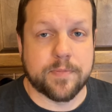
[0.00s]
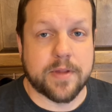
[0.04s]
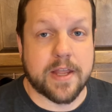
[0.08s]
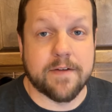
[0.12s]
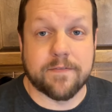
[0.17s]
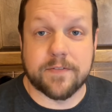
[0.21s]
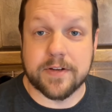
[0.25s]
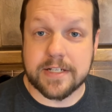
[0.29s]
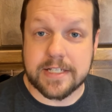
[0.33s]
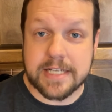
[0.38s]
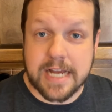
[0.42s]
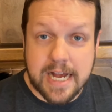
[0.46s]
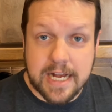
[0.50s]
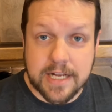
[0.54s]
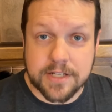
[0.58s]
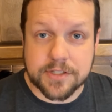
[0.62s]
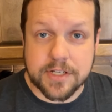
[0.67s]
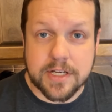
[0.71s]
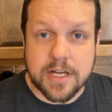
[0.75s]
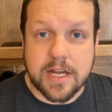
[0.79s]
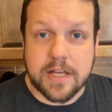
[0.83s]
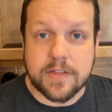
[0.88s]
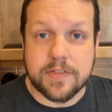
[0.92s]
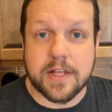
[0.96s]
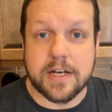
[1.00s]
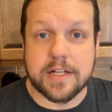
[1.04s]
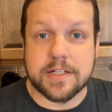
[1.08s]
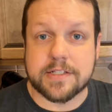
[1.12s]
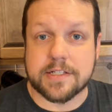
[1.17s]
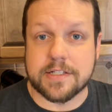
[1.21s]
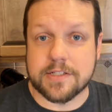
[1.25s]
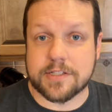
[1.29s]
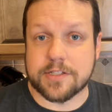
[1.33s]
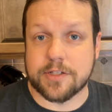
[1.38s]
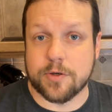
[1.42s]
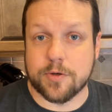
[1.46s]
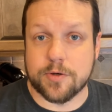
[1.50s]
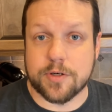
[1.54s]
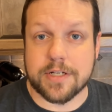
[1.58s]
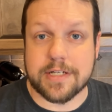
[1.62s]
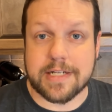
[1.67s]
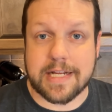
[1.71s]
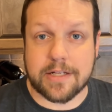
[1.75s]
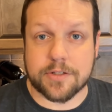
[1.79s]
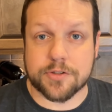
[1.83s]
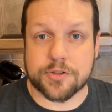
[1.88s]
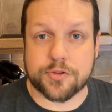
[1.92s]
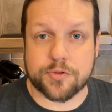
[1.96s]
If it does, then it's considered
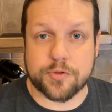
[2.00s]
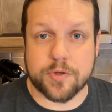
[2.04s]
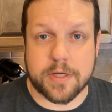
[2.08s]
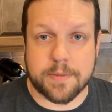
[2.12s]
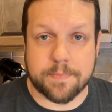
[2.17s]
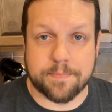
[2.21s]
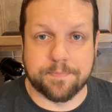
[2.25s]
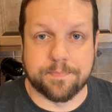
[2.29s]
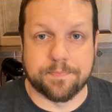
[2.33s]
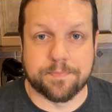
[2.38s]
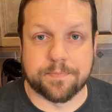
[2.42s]
downstream.